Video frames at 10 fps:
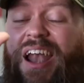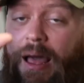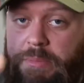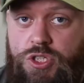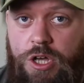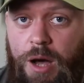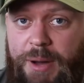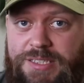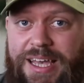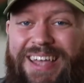Let me start
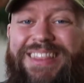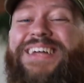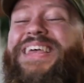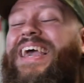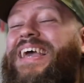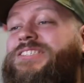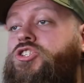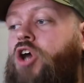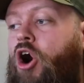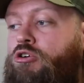by saying that it is
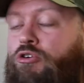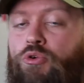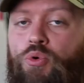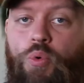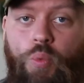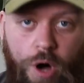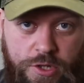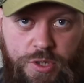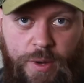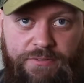not cruel
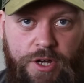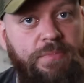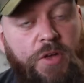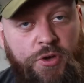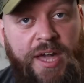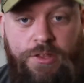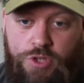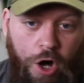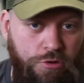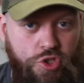whatsoever. If you get a
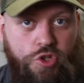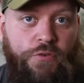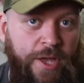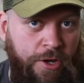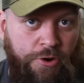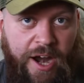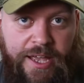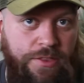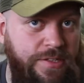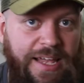dog and stuff it in a
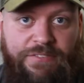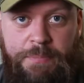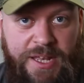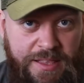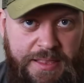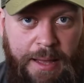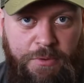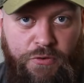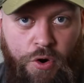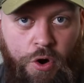crate that's never been in there
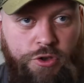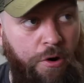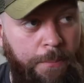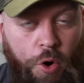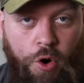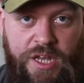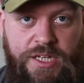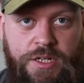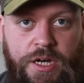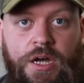before, you're a poor
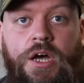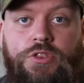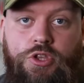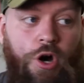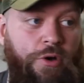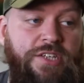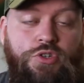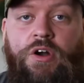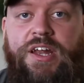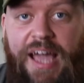leader, the dog is
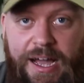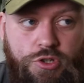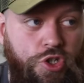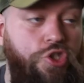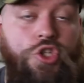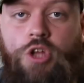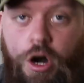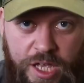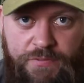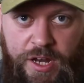already anxious, you're
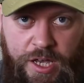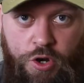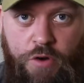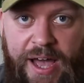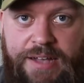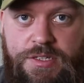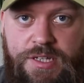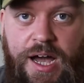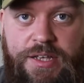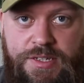not giving it enough
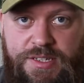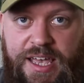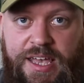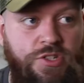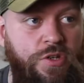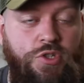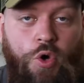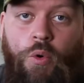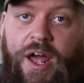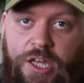exercise as it is, so it's
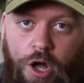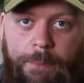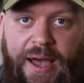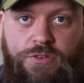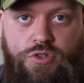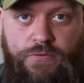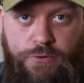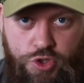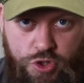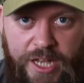already got pent up
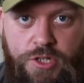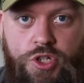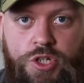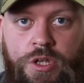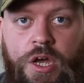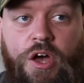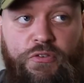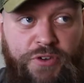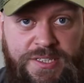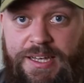frustration,
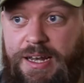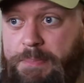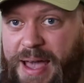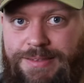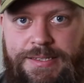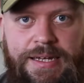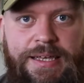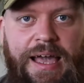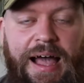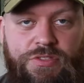physically,
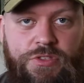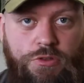mentally, and